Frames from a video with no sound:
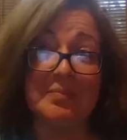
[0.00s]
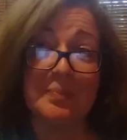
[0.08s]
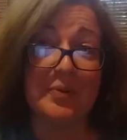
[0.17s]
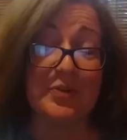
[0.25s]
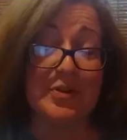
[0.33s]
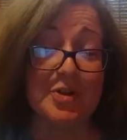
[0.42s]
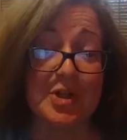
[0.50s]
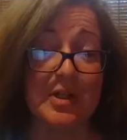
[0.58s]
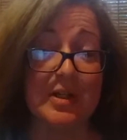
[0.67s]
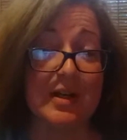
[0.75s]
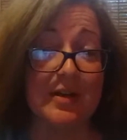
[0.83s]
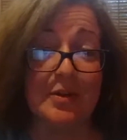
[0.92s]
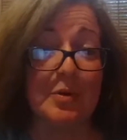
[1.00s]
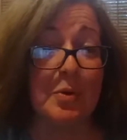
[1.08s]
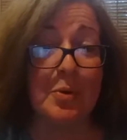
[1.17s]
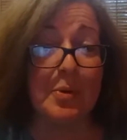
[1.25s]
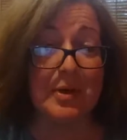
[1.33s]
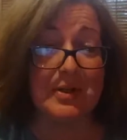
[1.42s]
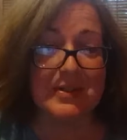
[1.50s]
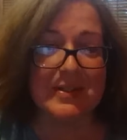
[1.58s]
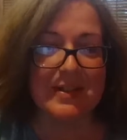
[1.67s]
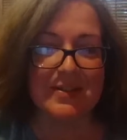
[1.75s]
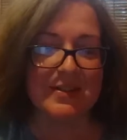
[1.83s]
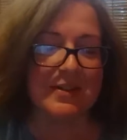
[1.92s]
position in the chorus
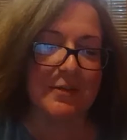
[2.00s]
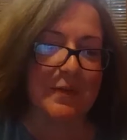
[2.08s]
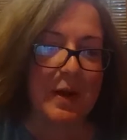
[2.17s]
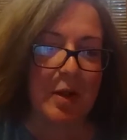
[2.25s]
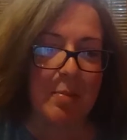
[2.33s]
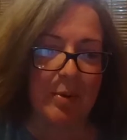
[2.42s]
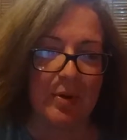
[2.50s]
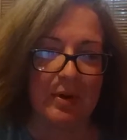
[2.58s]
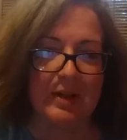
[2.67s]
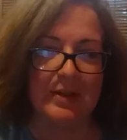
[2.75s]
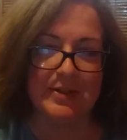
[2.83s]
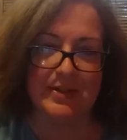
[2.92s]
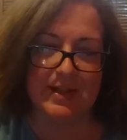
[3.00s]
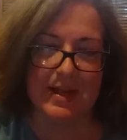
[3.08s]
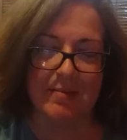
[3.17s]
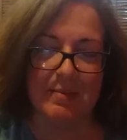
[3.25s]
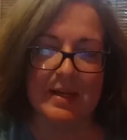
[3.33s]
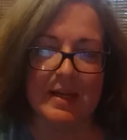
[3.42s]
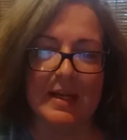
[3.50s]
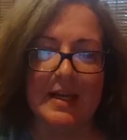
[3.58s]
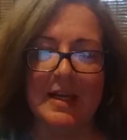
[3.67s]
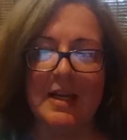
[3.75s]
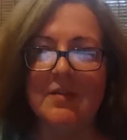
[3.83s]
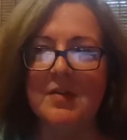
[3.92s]
isn't available to them,
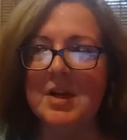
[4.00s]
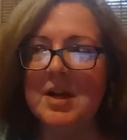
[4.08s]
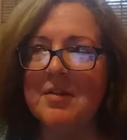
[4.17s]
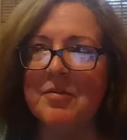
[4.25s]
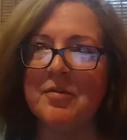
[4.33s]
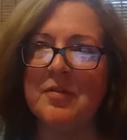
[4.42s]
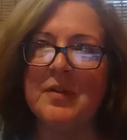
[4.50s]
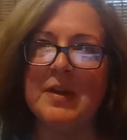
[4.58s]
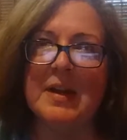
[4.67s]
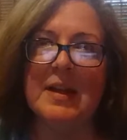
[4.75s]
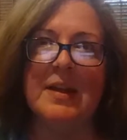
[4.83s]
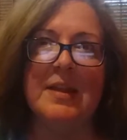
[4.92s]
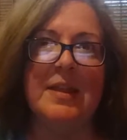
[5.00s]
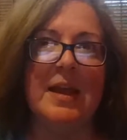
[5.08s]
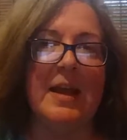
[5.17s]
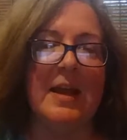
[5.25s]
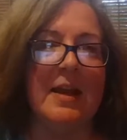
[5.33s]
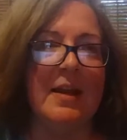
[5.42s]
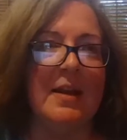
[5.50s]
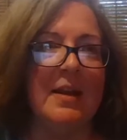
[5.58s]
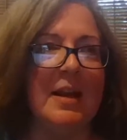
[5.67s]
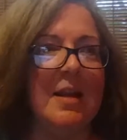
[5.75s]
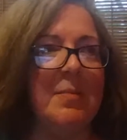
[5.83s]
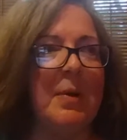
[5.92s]
even if they
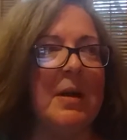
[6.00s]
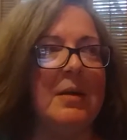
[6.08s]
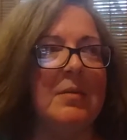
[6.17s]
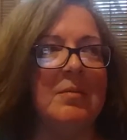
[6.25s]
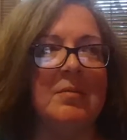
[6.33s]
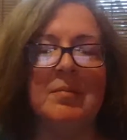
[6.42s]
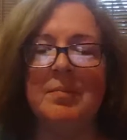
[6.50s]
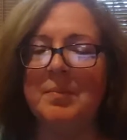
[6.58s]
keep on